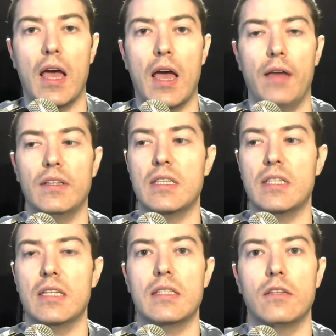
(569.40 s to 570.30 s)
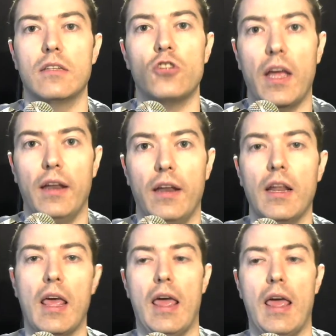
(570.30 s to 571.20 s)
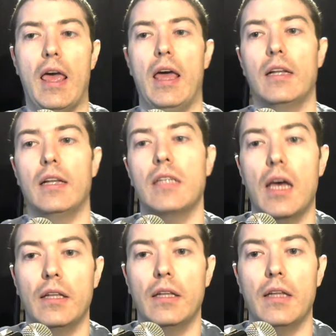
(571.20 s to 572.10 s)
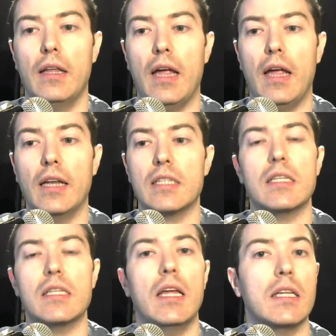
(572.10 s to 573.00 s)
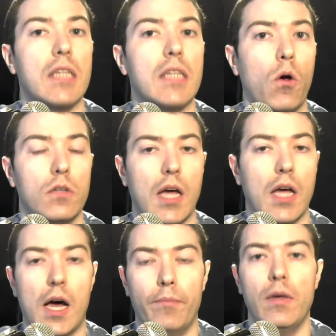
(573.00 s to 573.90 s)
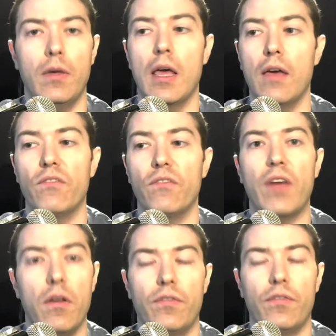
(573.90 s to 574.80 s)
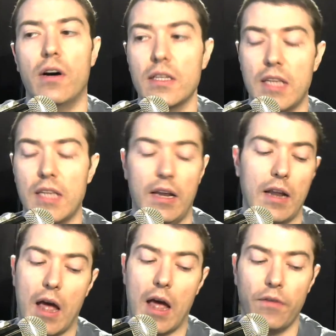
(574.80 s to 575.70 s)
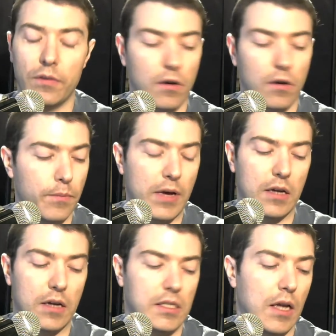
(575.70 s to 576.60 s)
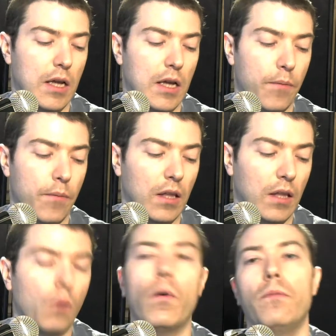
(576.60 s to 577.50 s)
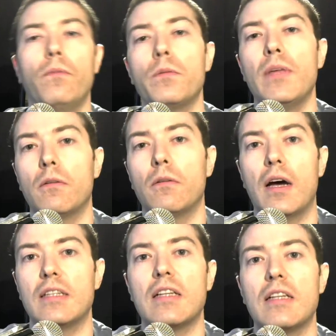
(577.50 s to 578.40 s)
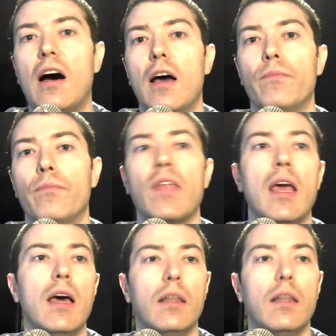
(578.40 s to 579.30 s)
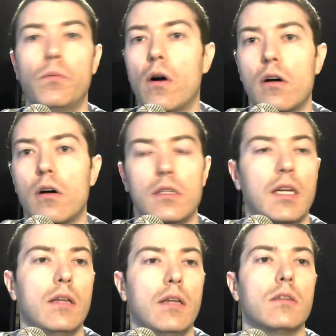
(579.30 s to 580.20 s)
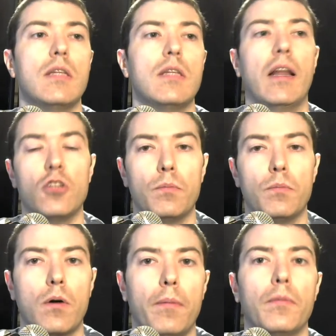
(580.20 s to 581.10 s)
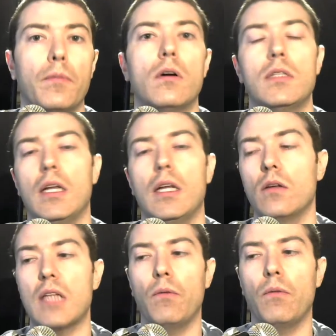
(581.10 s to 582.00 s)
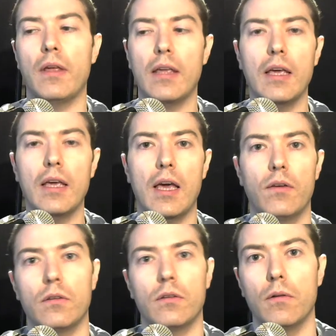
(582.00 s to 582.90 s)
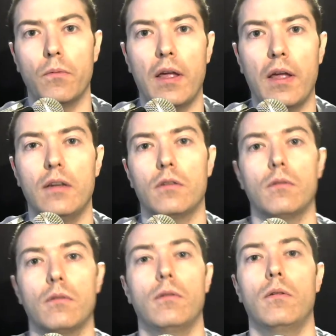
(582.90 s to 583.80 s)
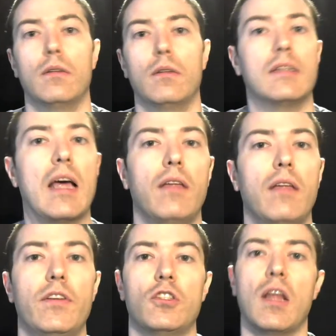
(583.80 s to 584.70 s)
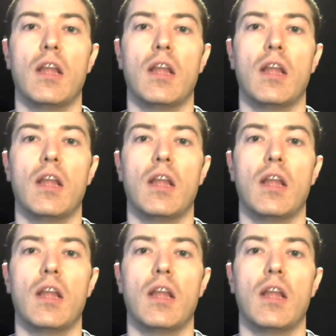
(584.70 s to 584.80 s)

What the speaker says: This is the chain, and it is going to come very fast. And I've thought about, when would be the right time. The war continues, the energy problem continues, and we hear through the radio, through the television,